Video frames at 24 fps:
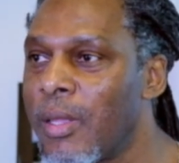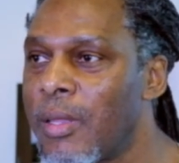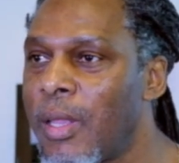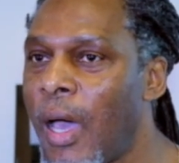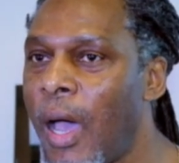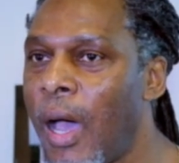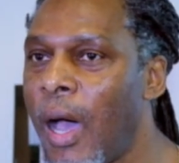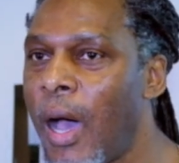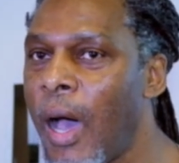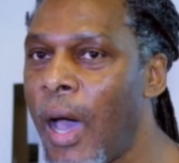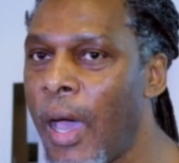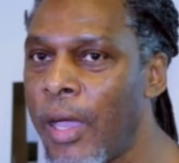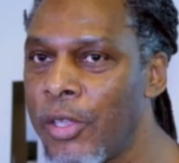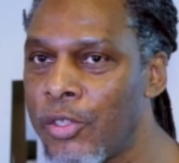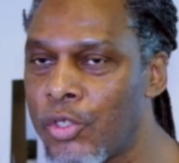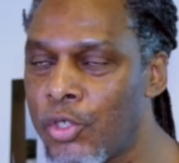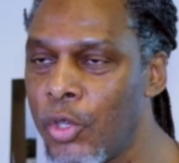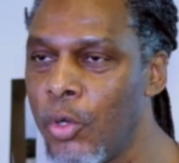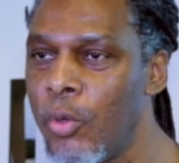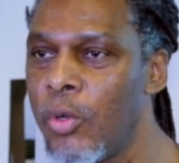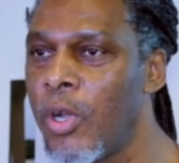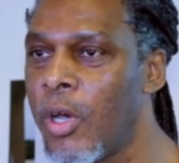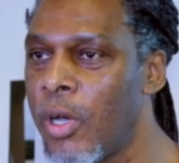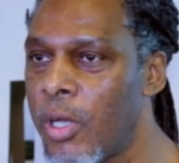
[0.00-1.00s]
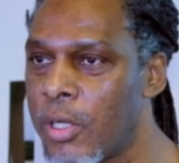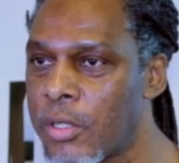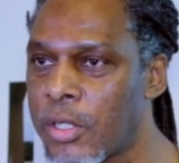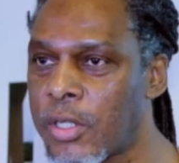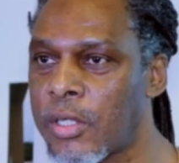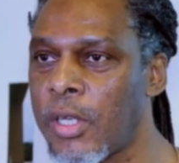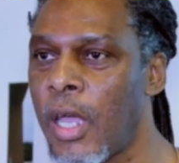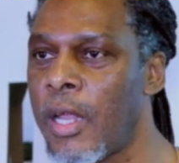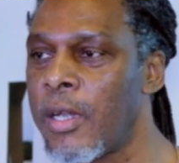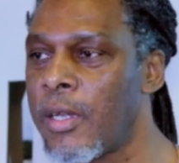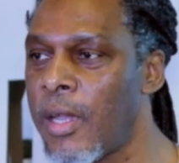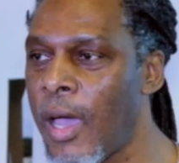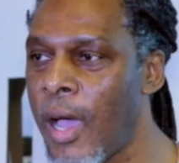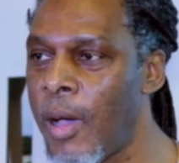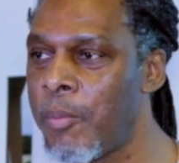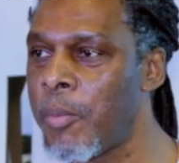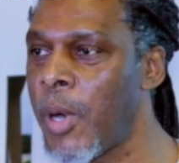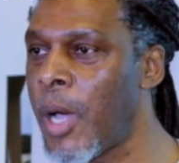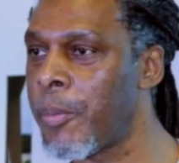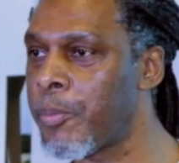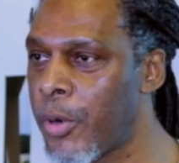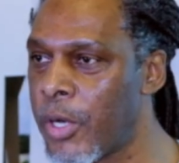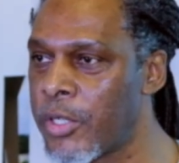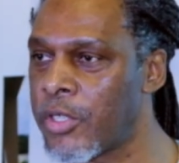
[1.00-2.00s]
that I do not send out
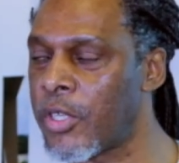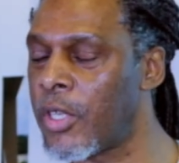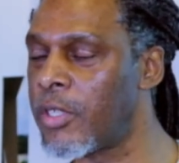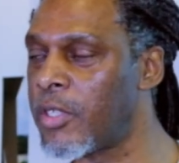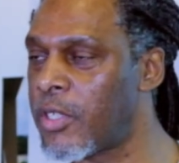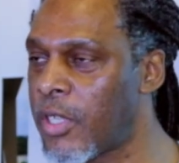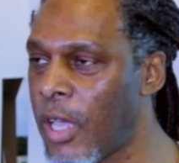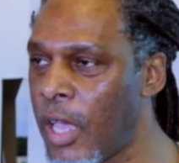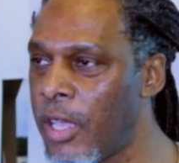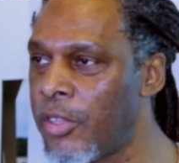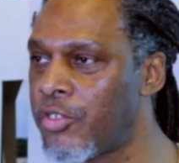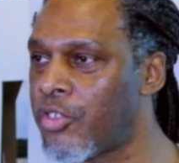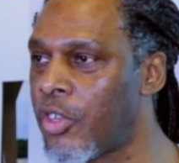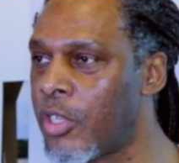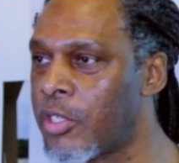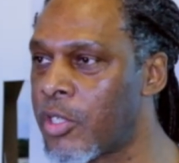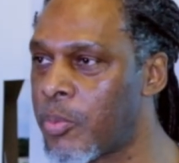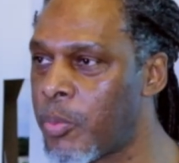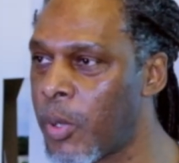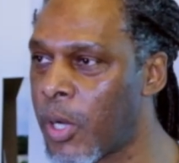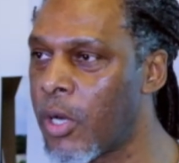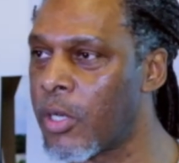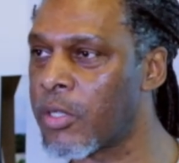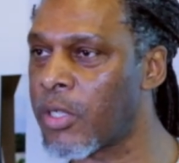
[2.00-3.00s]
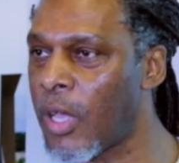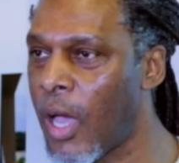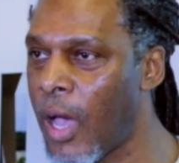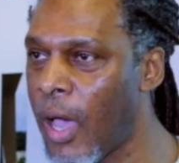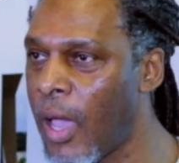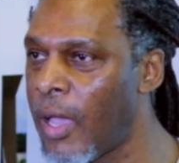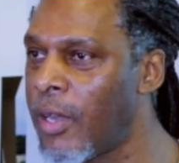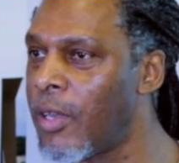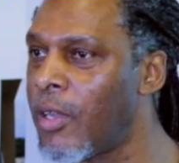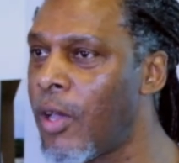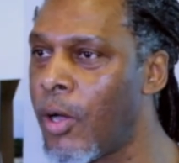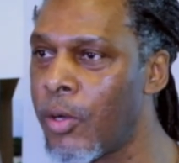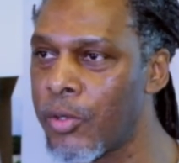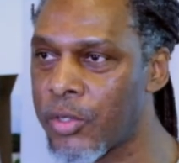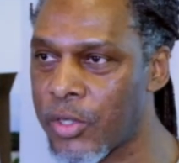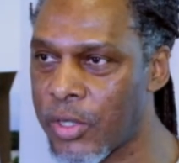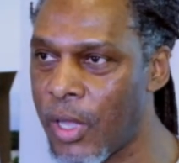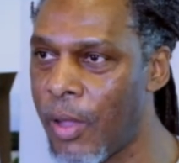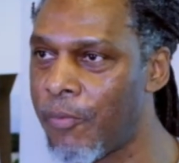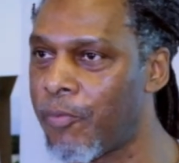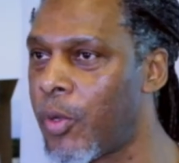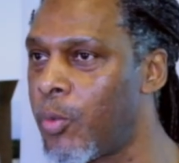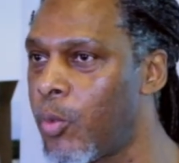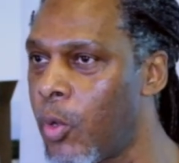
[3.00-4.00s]
my presentations because I know
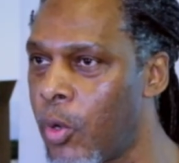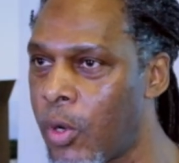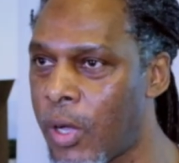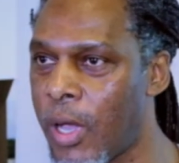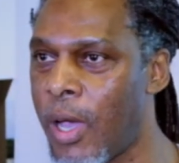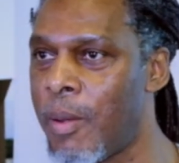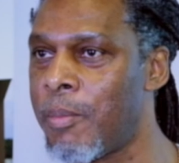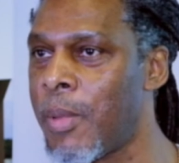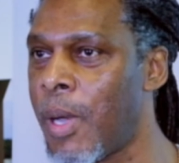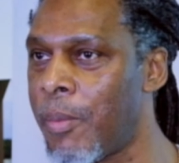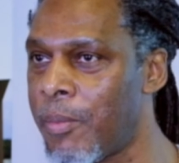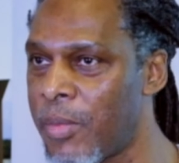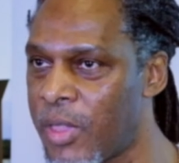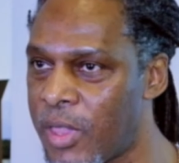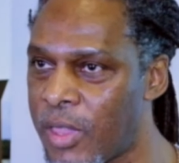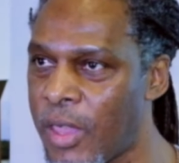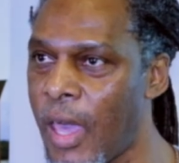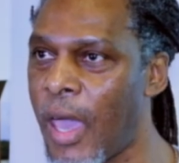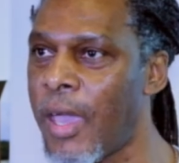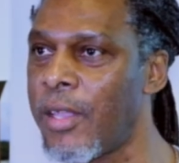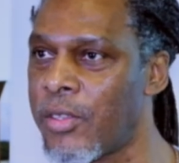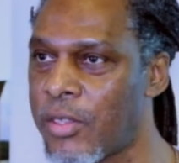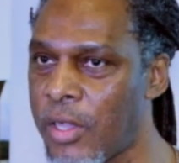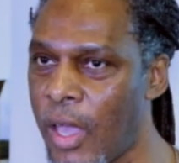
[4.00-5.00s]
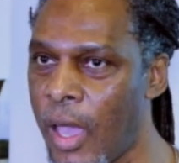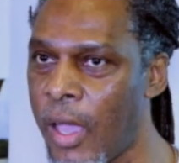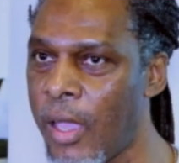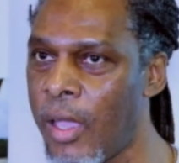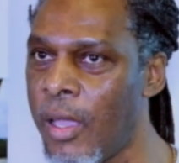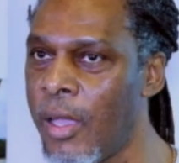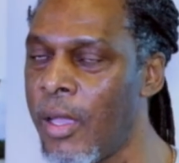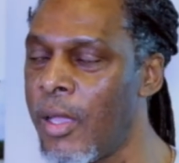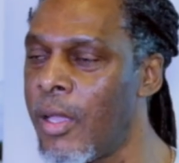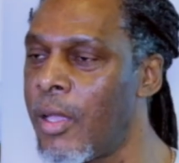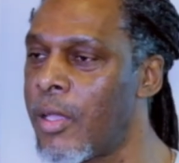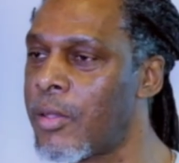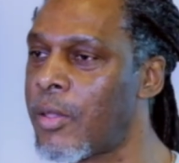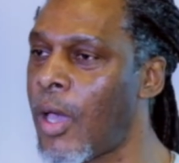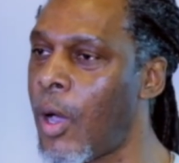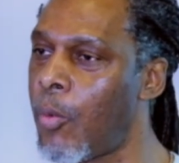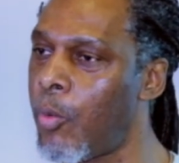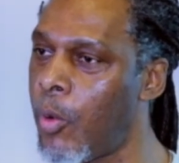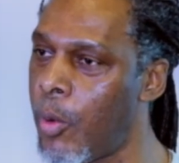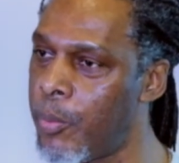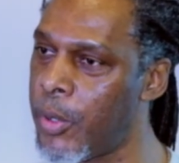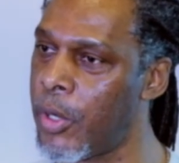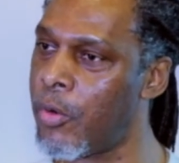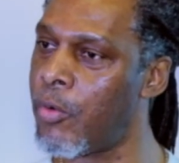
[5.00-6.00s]
something will come up that day that
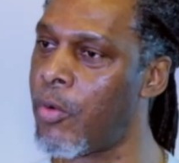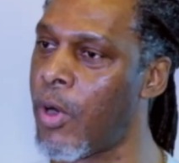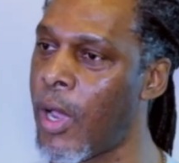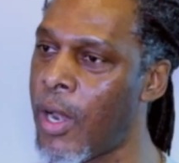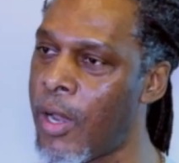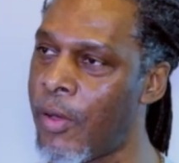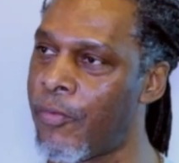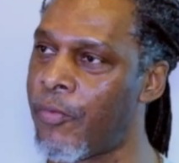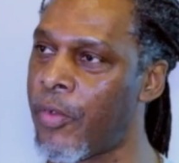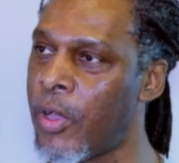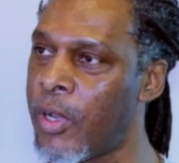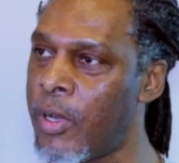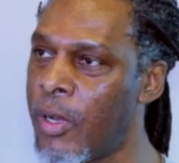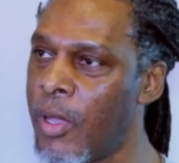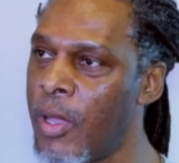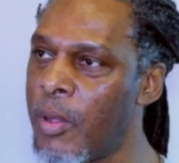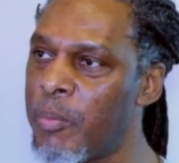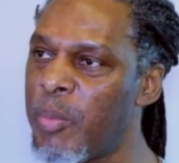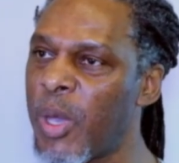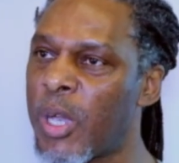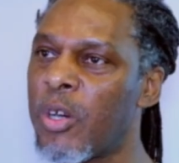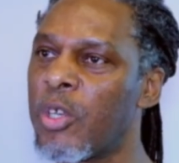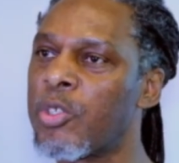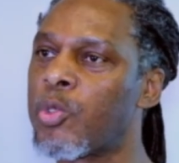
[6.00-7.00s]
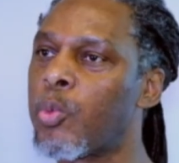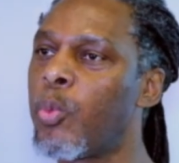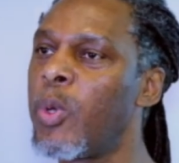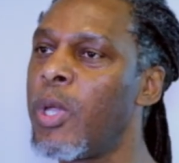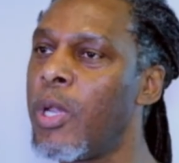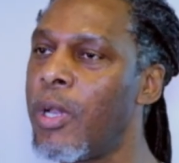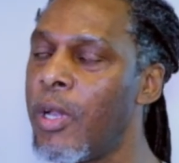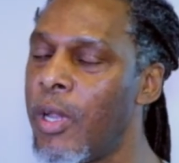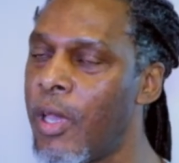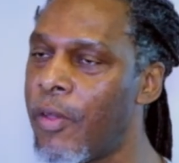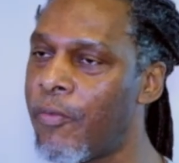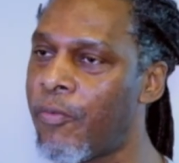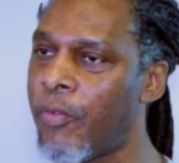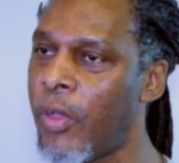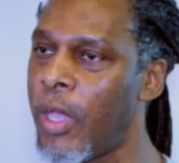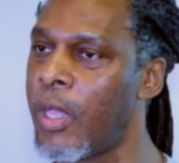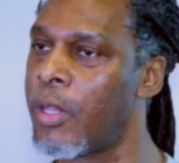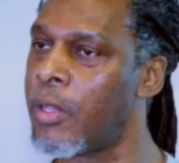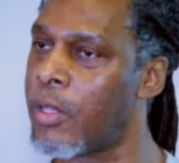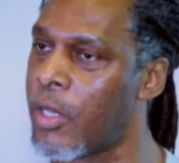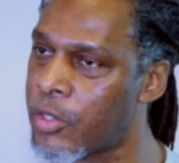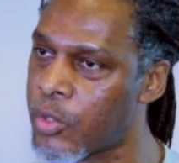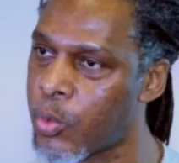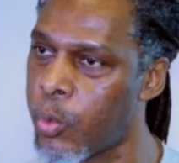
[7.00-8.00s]
will be relevant because we live
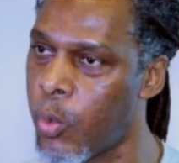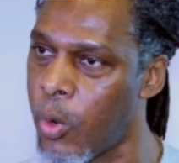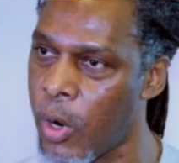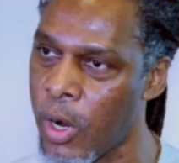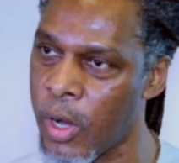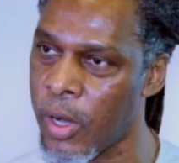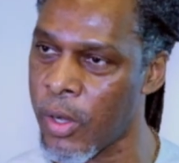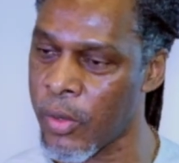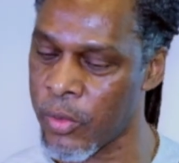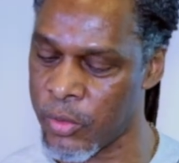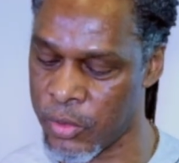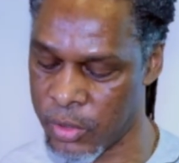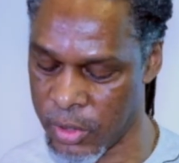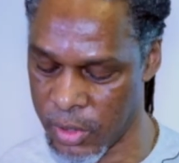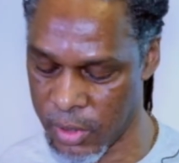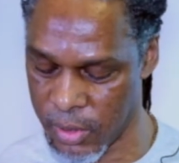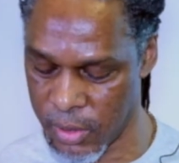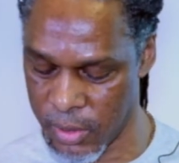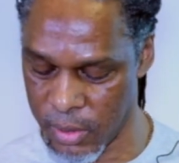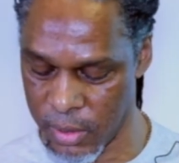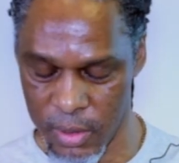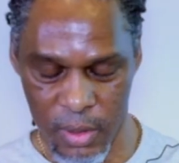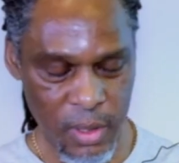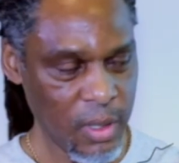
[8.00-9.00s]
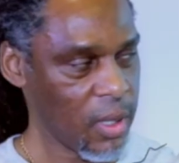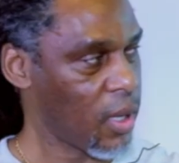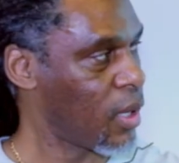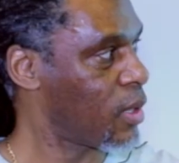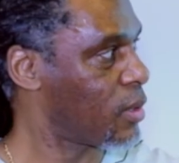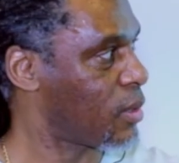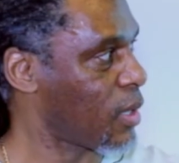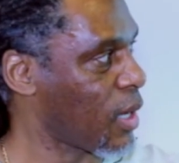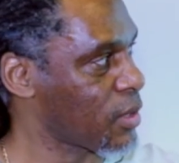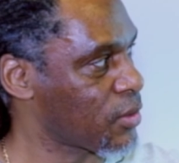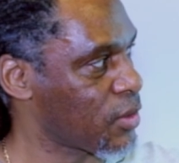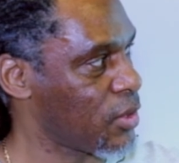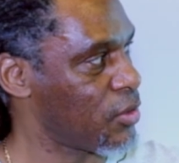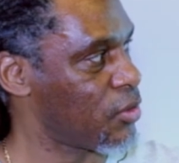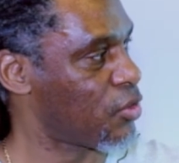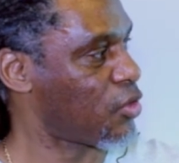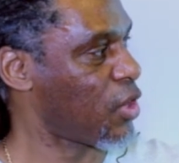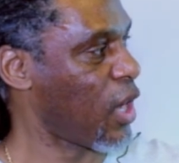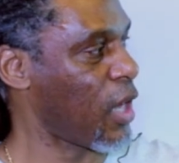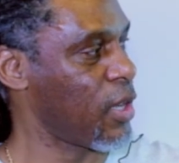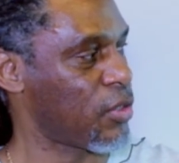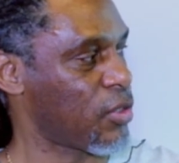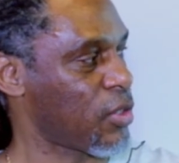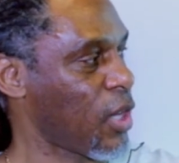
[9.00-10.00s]
in this world. It doesn't
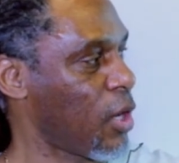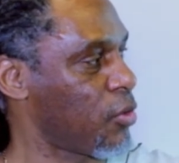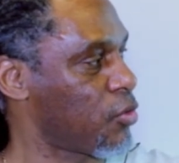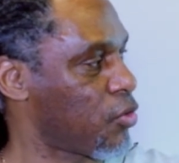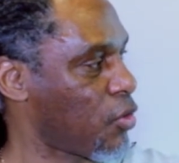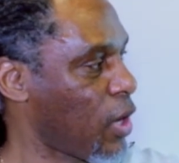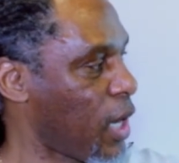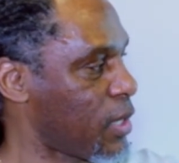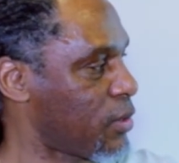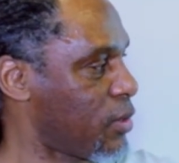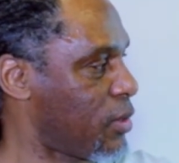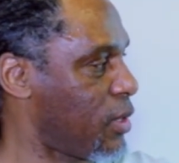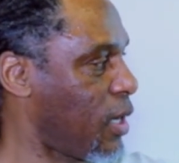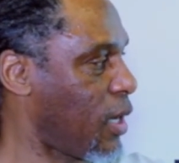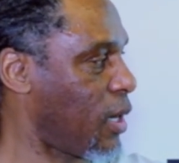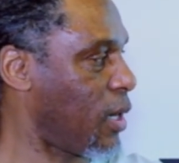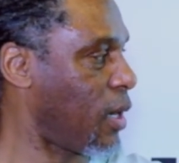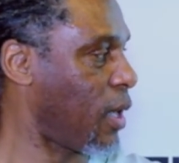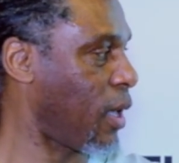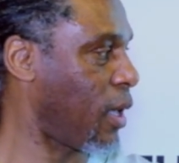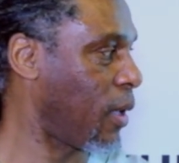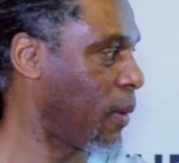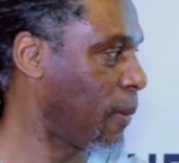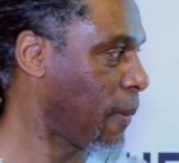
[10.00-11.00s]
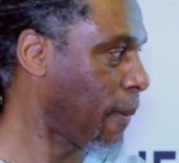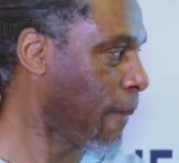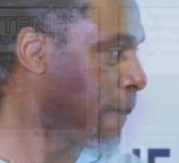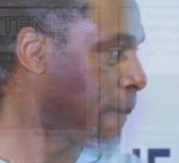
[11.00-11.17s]
change so drastically.